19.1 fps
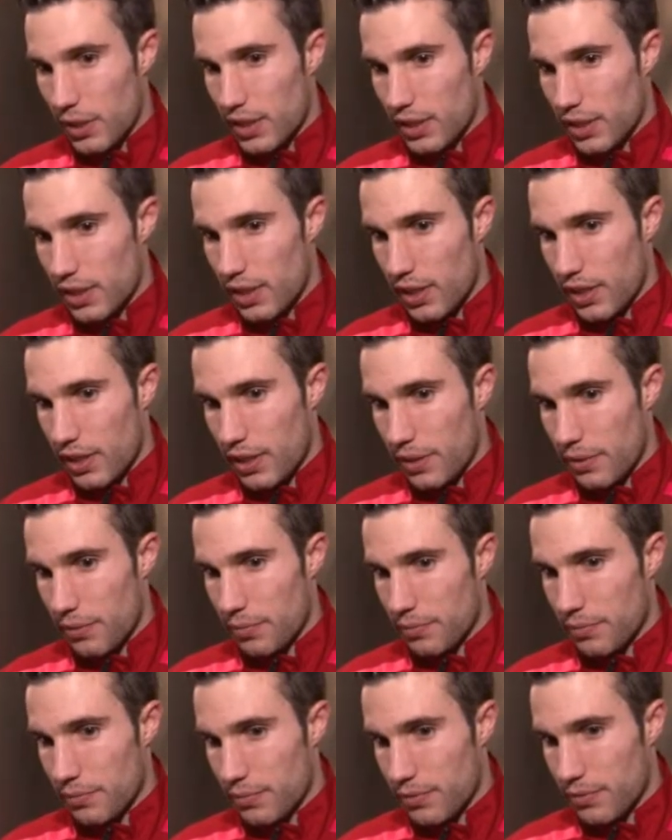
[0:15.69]
But
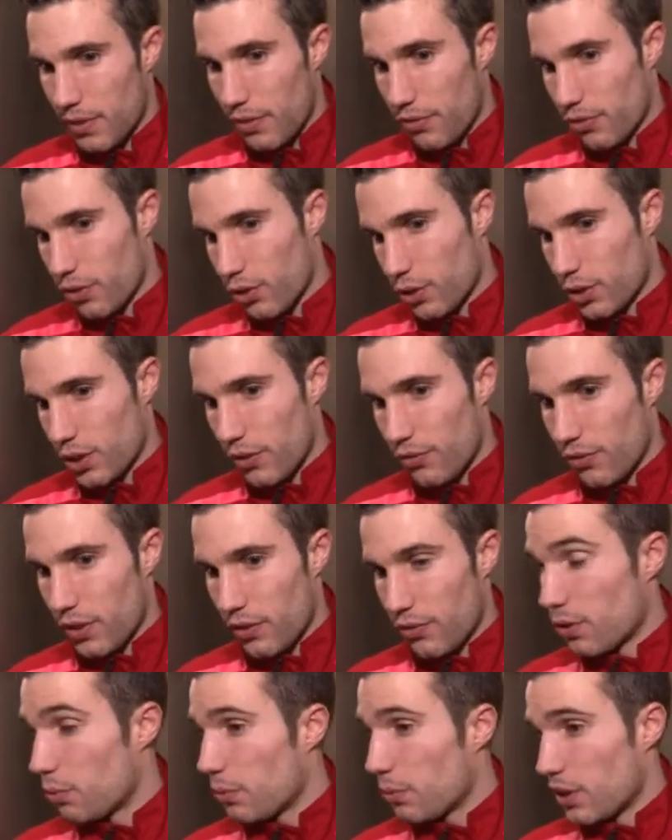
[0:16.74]
of course,
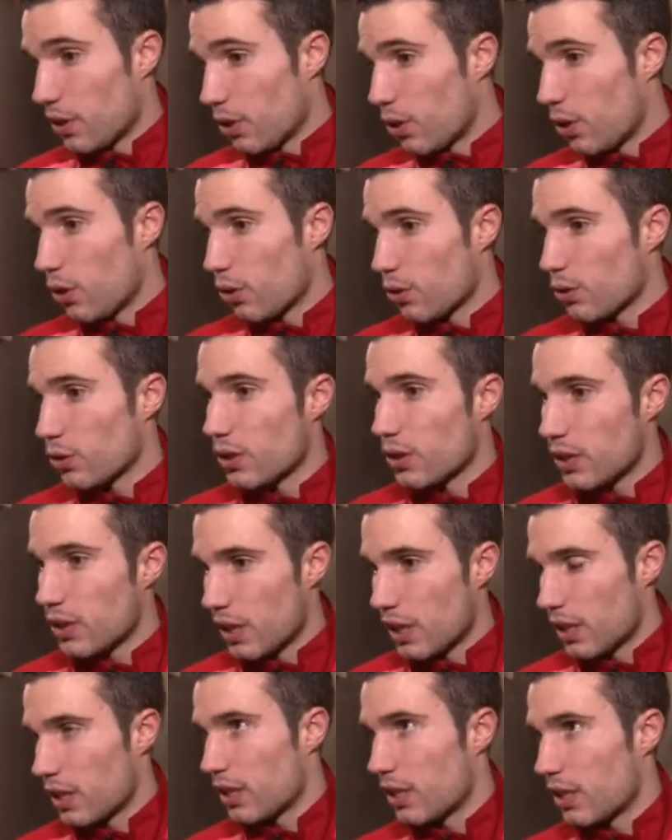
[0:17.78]
if you mean the goals
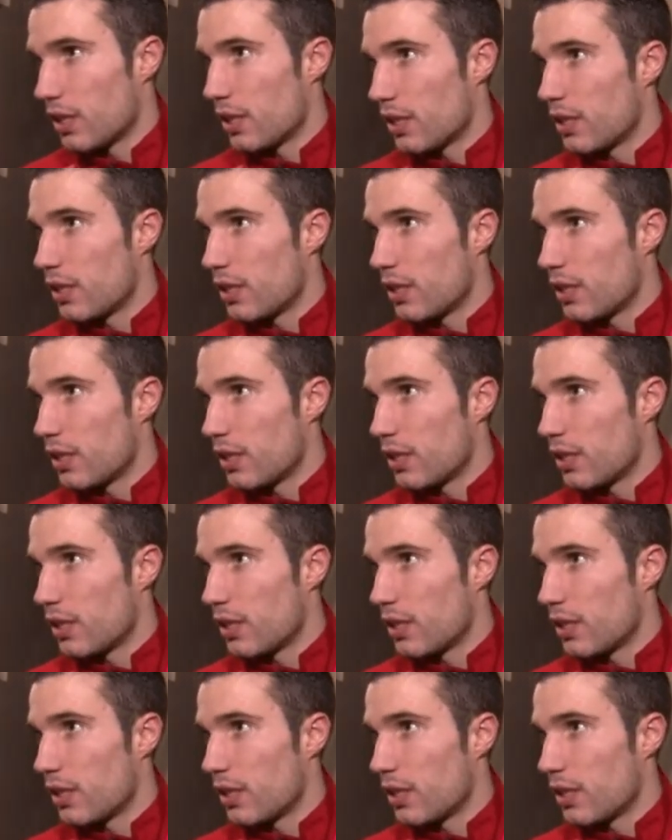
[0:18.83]
and